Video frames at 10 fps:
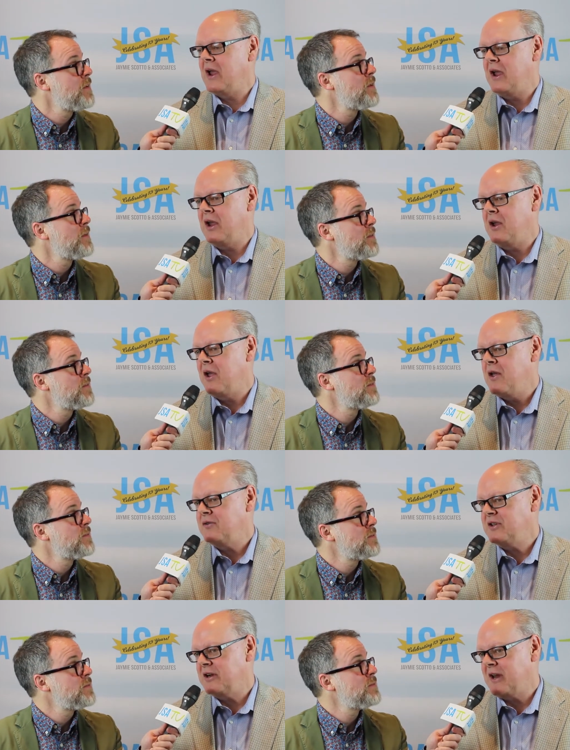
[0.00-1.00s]
Speaker 1: a
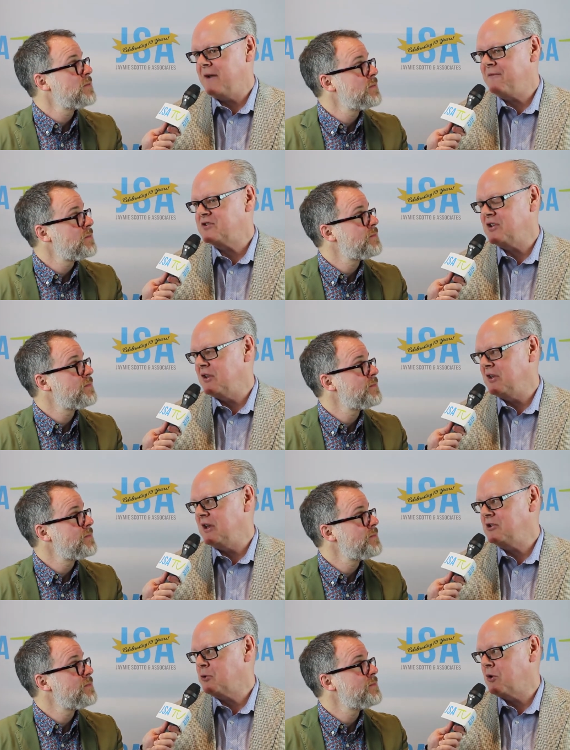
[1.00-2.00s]
dedicated
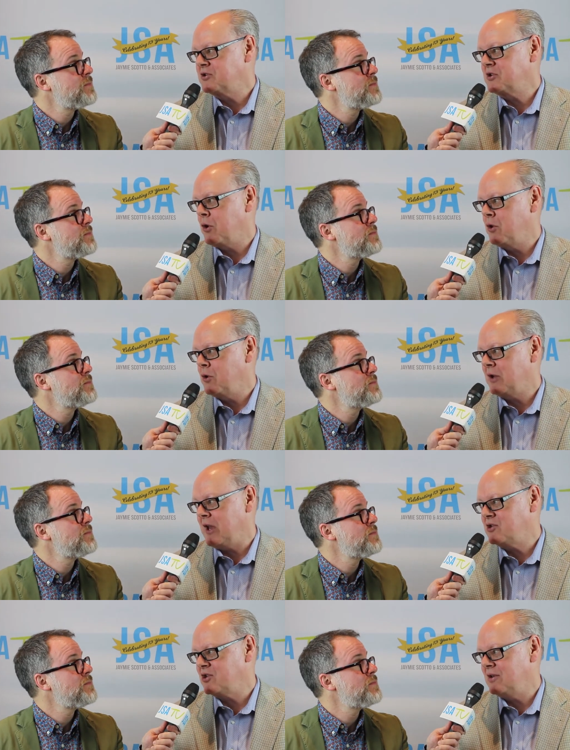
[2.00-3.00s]
facility towards
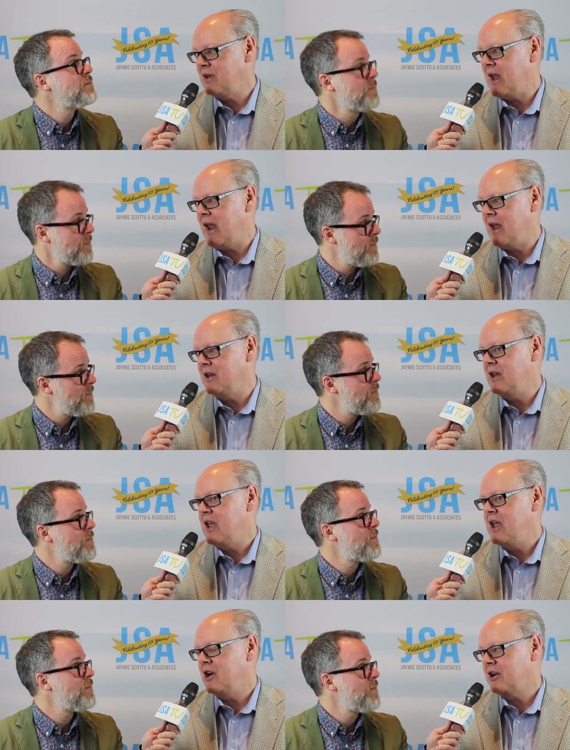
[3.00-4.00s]
co-location and
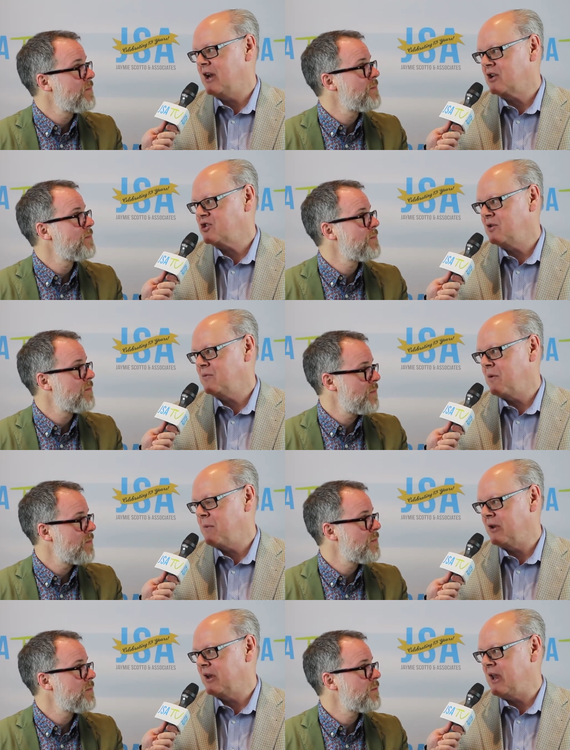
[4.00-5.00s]
interconnection. We're
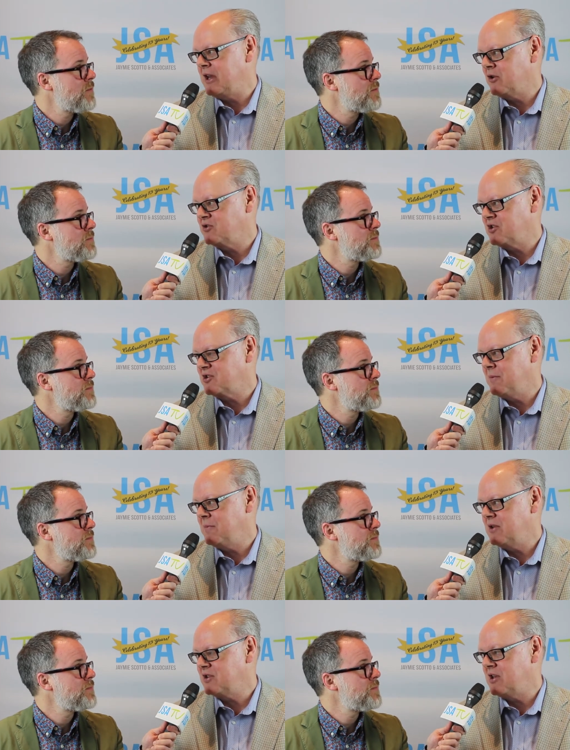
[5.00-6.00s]
building an
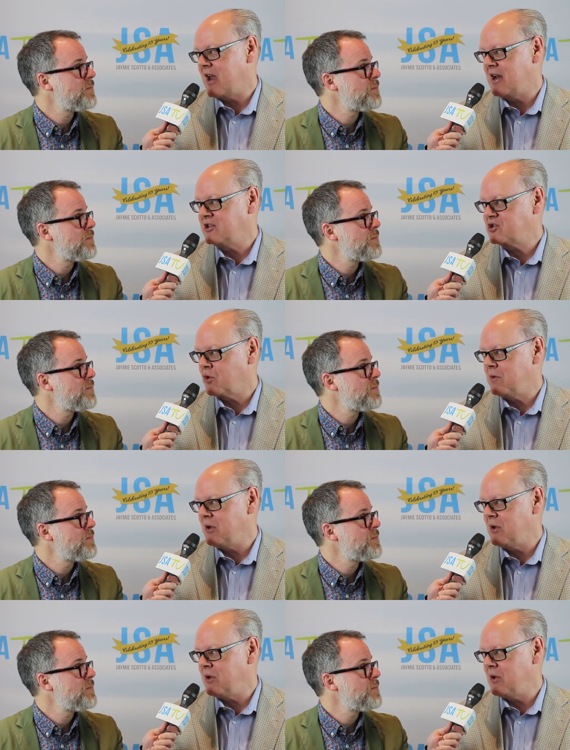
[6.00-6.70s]
ecosystem. It's a nine-story